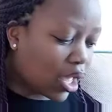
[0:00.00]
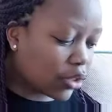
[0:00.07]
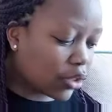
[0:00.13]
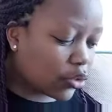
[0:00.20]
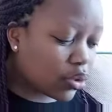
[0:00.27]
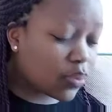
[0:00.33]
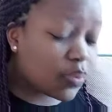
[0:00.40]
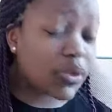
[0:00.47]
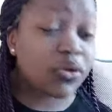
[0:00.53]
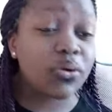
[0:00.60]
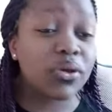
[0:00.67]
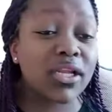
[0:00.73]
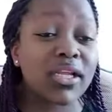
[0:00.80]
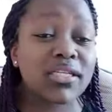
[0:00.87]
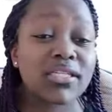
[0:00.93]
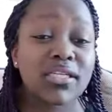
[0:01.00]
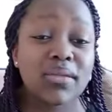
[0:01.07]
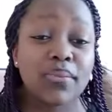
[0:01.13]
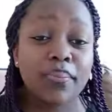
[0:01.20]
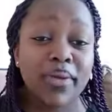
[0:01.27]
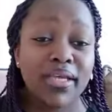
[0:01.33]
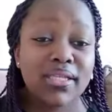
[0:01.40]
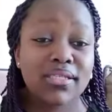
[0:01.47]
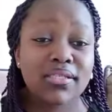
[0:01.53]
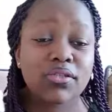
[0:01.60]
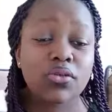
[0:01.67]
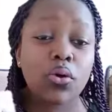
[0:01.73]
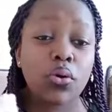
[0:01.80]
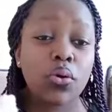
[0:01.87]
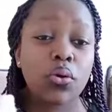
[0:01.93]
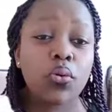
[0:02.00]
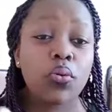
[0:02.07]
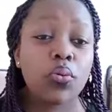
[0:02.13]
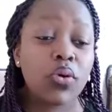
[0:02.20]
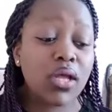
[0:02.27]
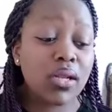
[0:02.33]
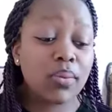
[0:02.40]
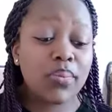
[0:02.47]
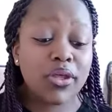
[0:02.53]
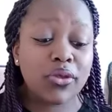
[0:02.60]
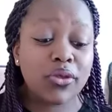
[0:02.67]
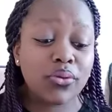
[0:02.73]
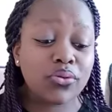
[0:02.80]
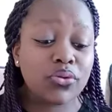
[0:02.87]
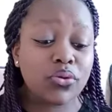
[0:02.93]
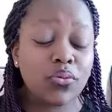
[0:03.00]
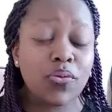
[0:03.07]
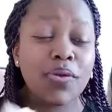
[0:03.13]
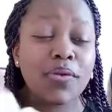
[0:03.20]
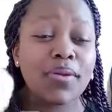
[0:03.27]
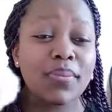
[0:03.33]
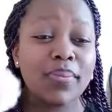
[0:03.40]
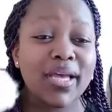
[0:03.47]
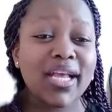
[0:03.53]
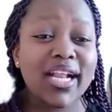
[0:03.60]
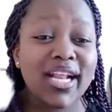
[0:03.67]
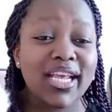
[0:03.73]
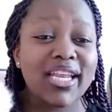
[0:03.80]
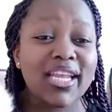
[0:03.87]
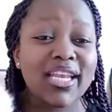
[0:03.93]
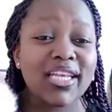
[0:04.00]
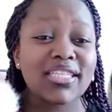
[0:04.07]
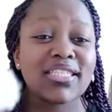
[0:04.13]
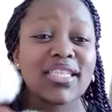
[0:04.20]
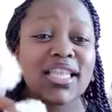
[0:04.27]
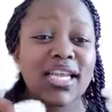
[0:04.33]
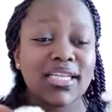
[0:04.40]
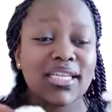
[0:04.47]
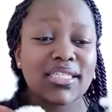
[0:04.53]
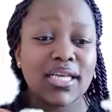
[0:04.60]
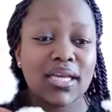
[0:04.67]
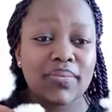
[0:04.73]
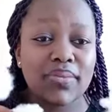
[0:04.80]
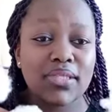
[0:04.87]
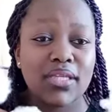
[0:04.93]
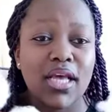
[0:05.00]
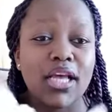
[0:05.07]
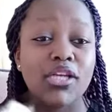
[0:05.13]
You'll be doing it in bits, so we'll be cleaning it 3 times.